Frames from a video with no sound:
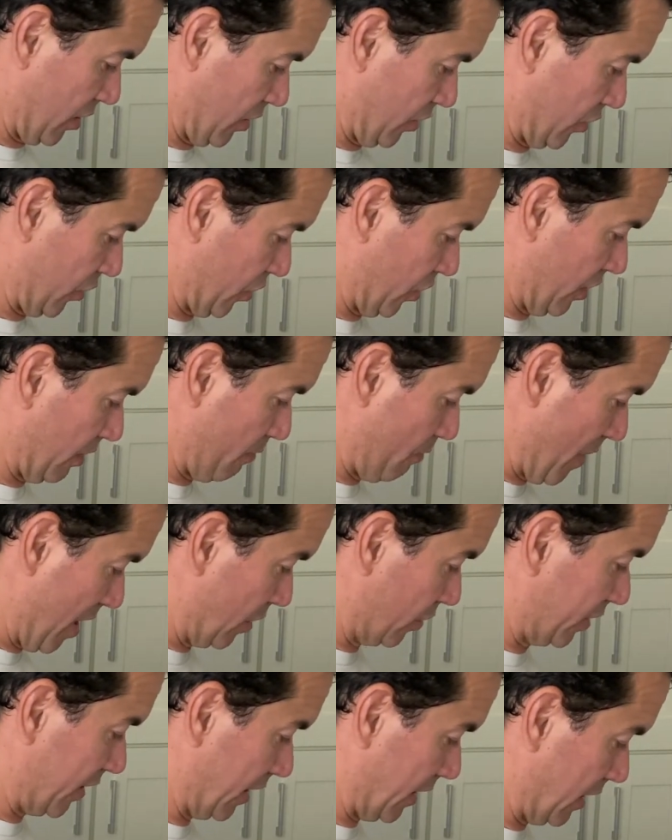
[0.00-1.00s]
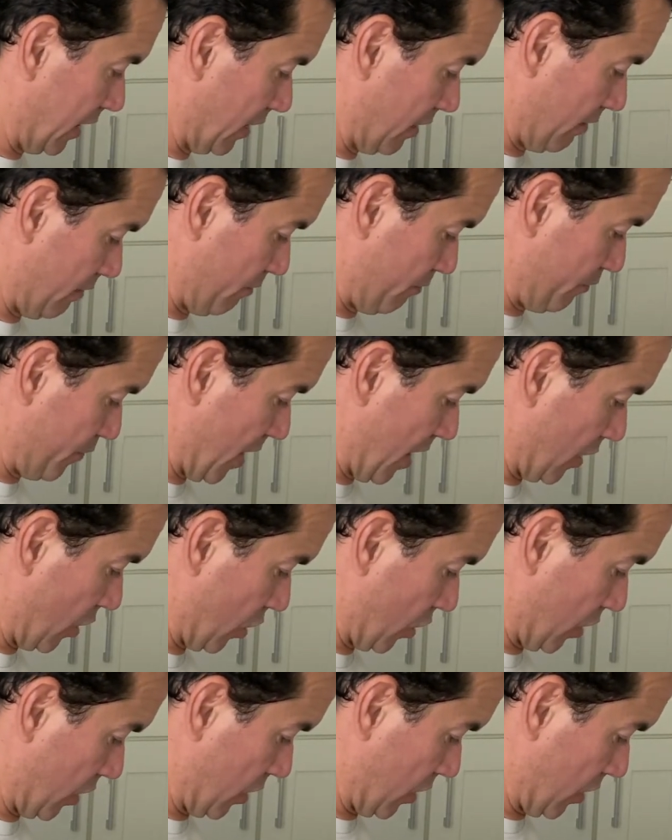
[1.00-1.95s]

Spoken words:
to the melted butter.